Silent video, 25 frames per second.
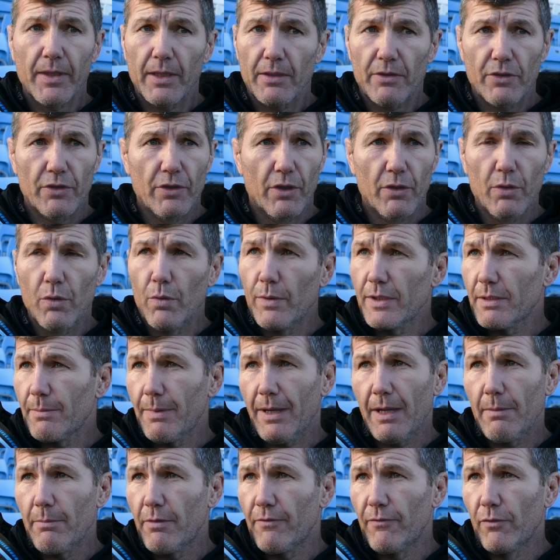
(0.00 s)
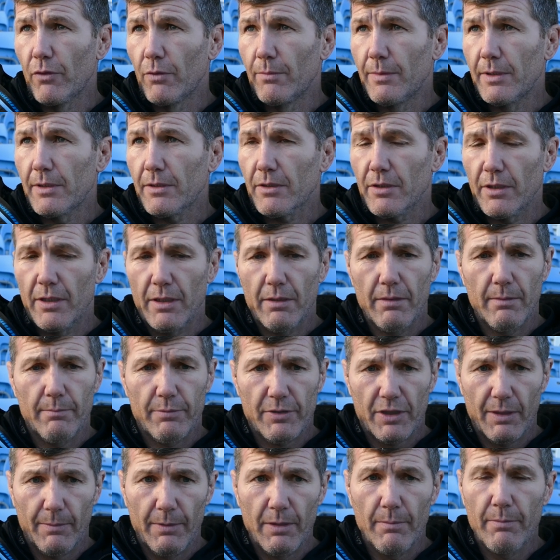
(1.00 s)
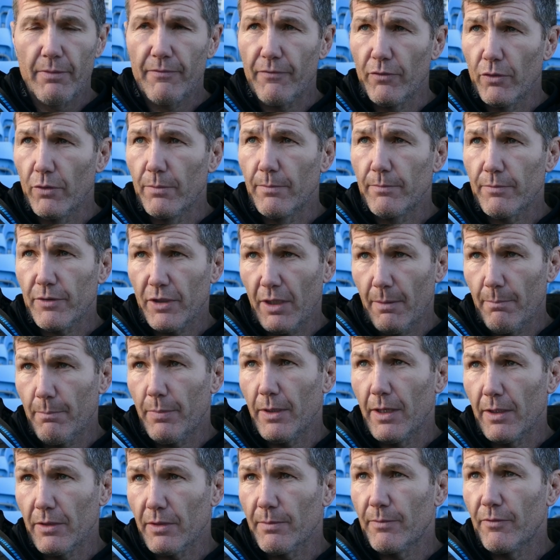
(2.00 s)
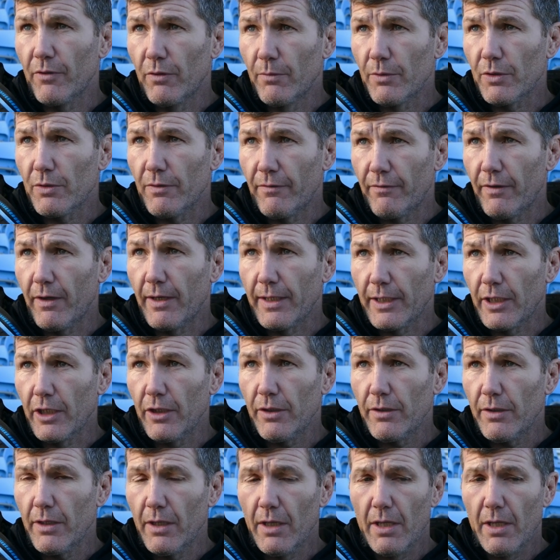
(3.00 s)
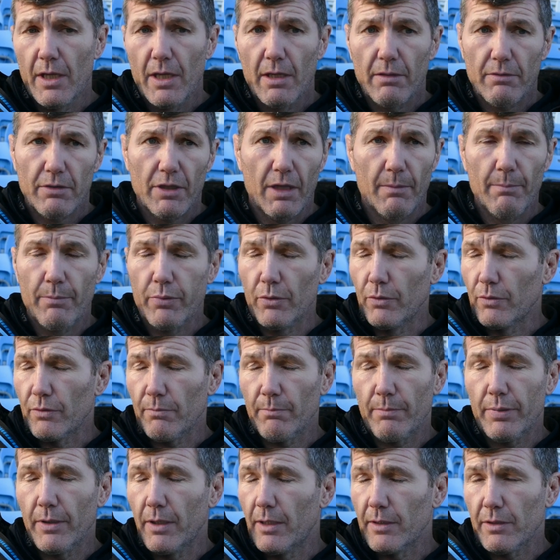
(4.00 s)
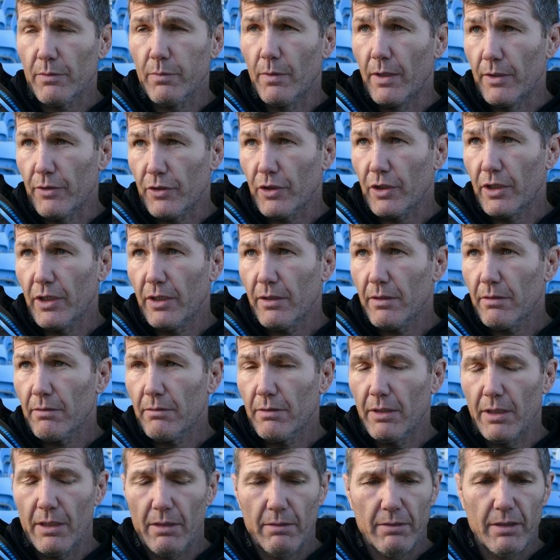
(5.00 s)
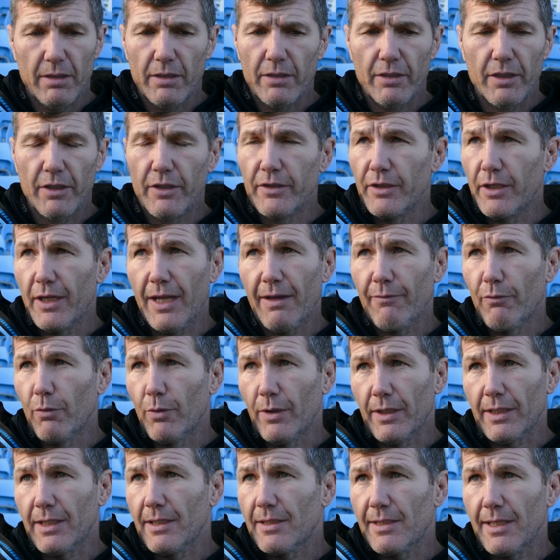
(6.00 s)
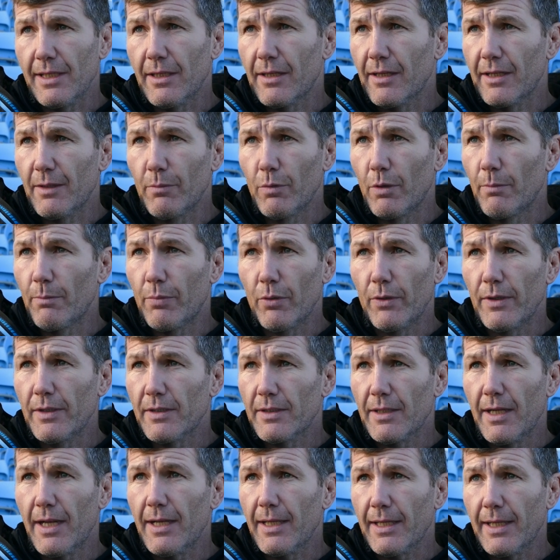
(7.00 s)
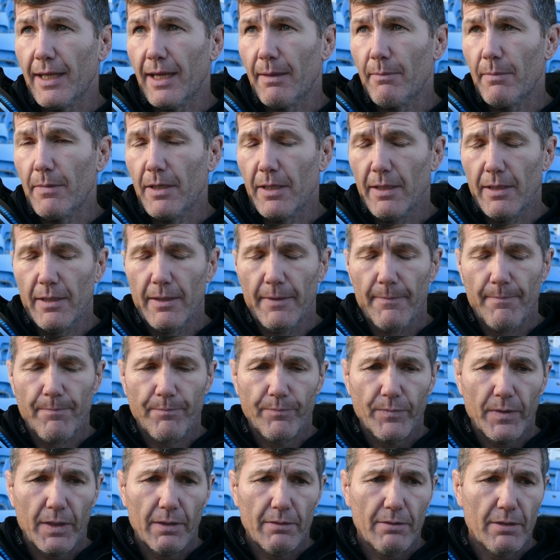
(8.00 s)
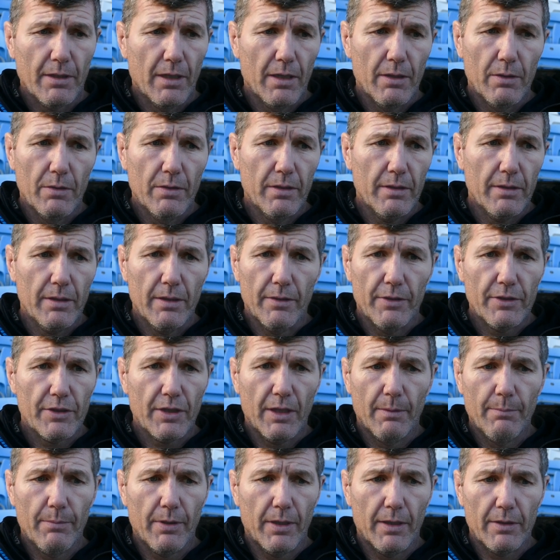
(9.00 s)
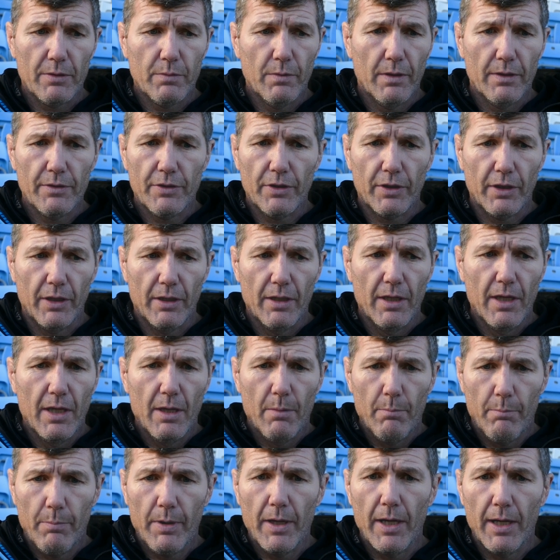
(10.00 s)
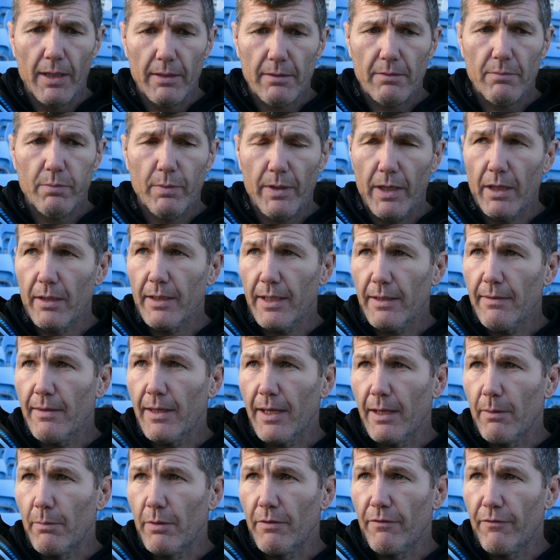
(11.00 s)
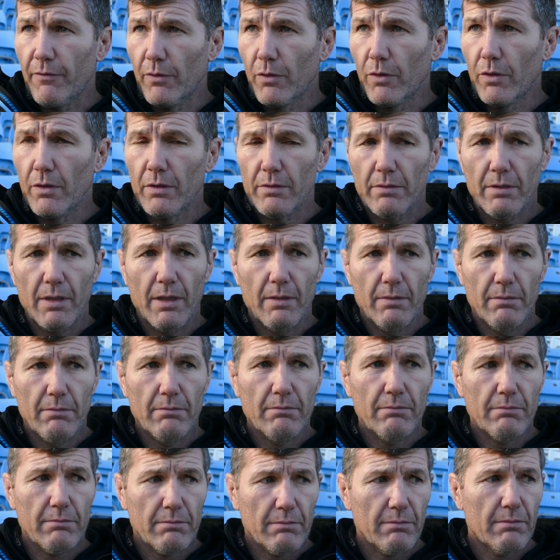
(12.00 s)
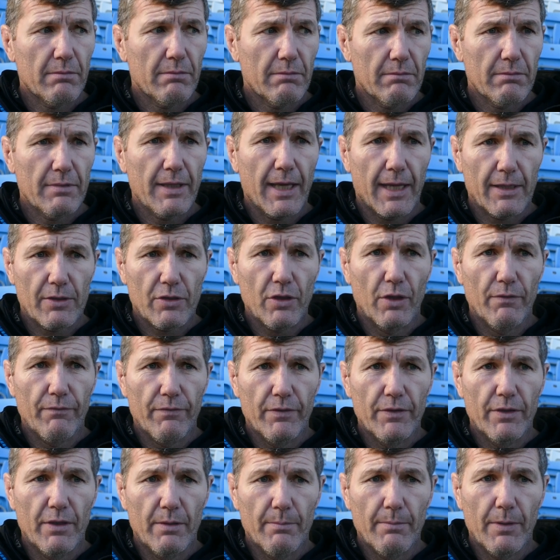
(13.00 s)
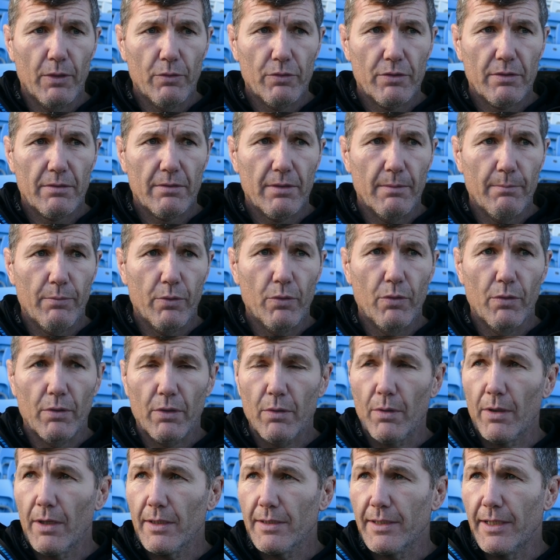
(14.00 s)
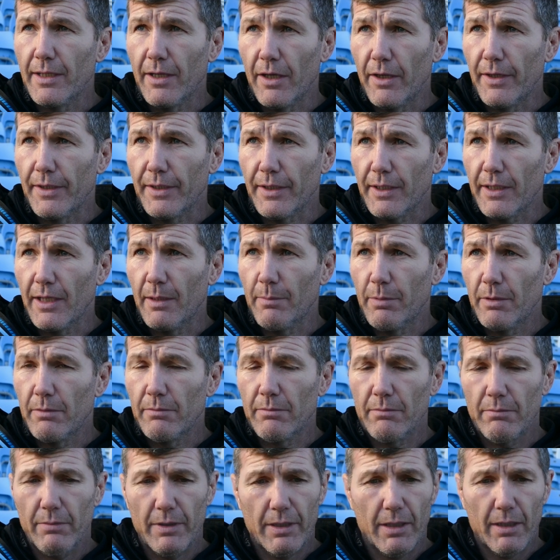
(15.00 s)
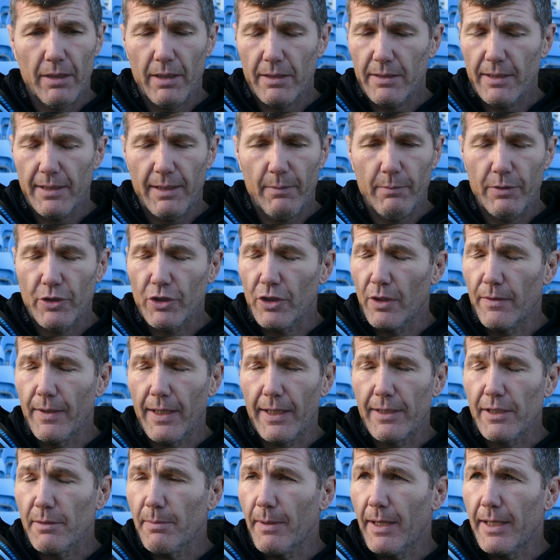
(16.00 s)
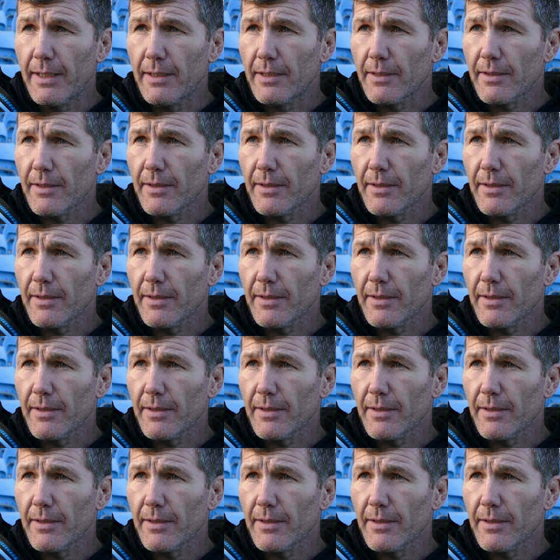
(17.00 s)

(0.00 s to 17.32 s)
It's not always about performance. You know, some parts of performance were very good, some parts weren't so good. You know, you never want to concede 31 points in any game. So, you know, some parts weren't so good. But we hung in there and we fought, and that's often the most important quality in Highland Cup, and as I said, we showed that in spades.